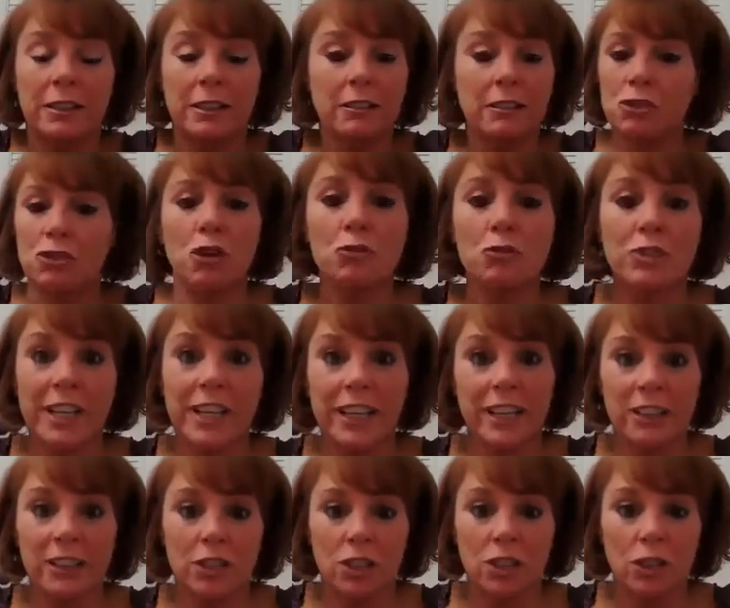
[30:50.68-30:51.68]
There's no
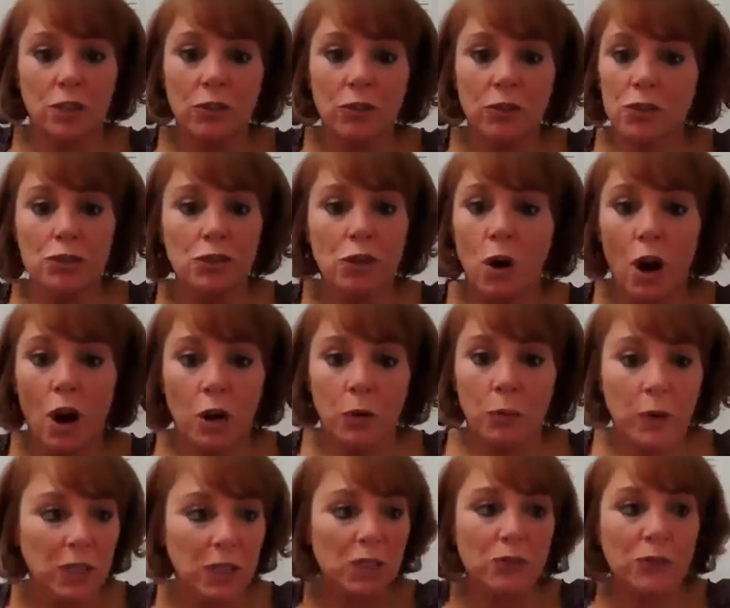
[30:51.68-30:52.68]
digging to do. There's no hard
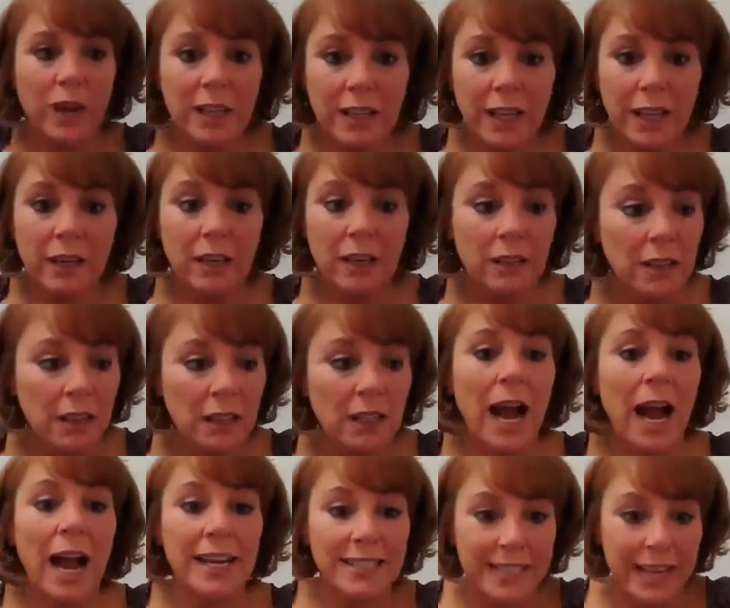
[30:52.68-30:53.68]
work. It's right there.
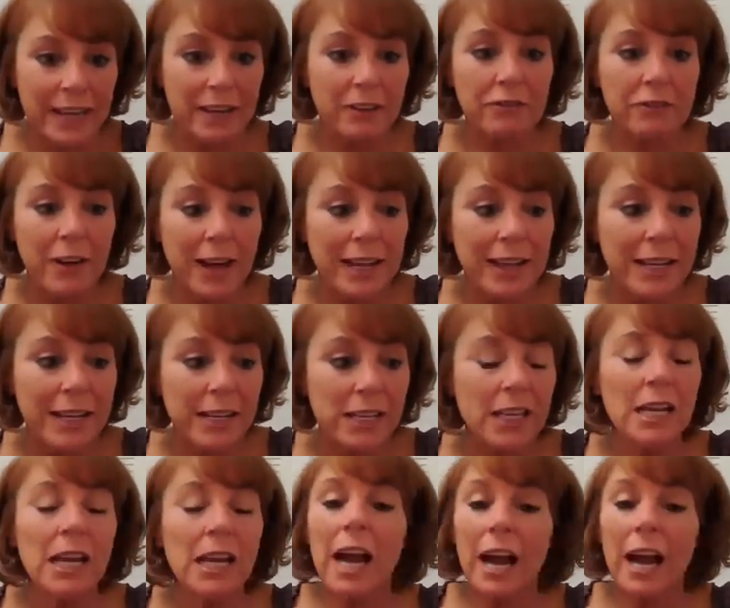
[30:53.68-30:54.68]
Identify it
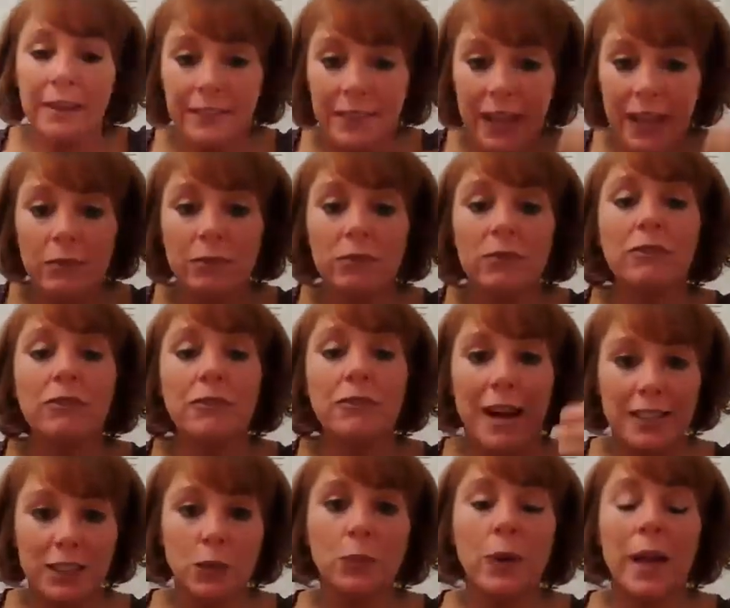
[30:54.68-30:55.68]
and then
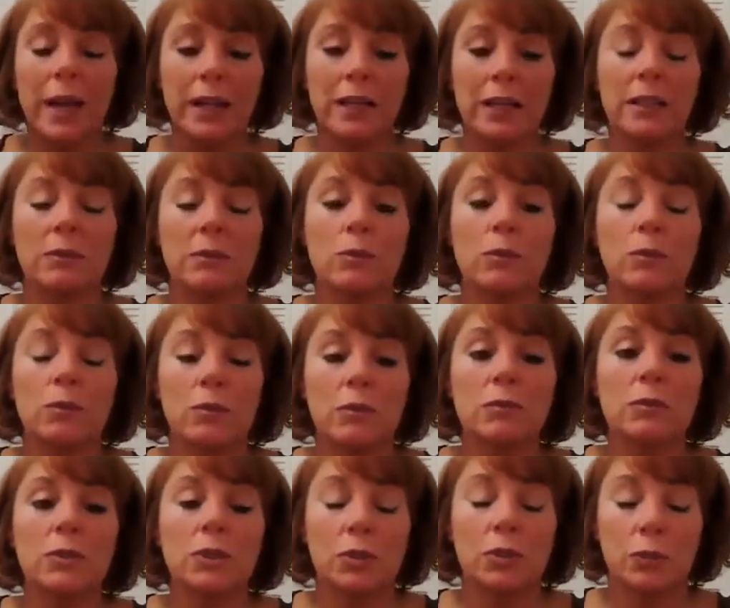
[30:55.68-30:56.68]
find a way,
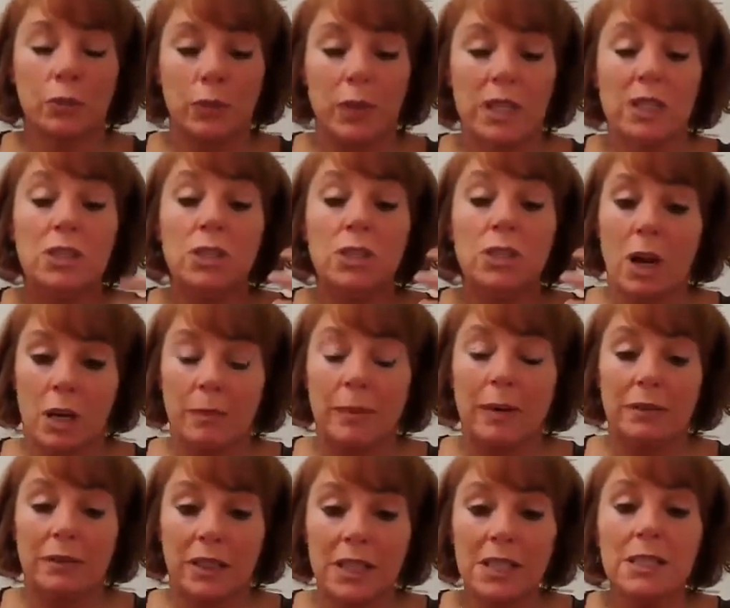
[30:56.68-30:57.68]
we can talk about
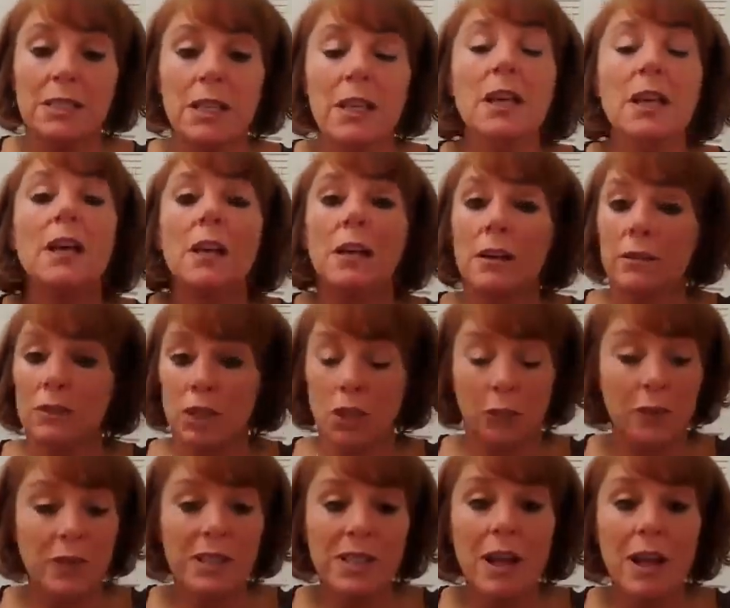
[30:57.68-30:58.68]
this, to
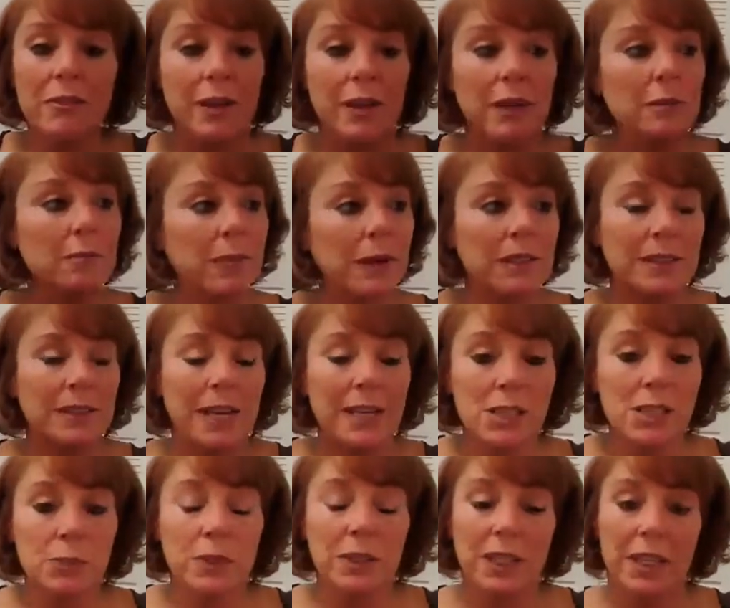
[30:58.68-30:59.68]
resolve it. But that
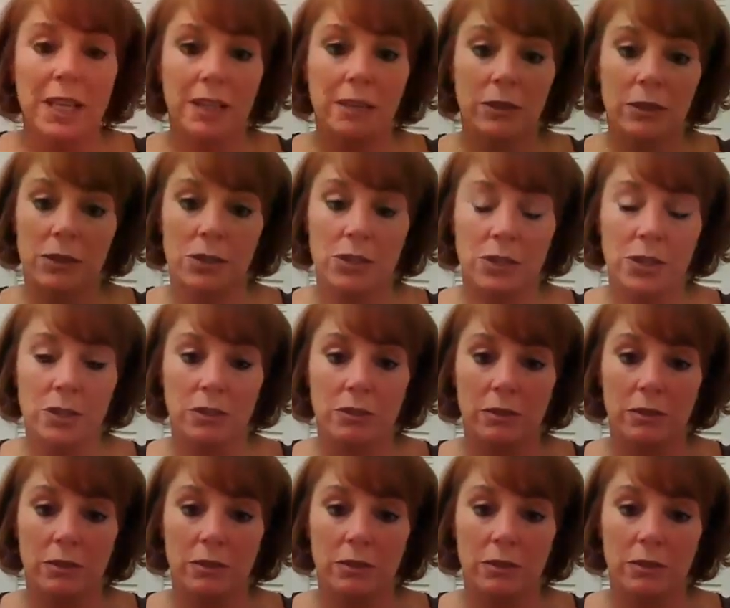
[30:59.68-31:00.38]
is what the healers do.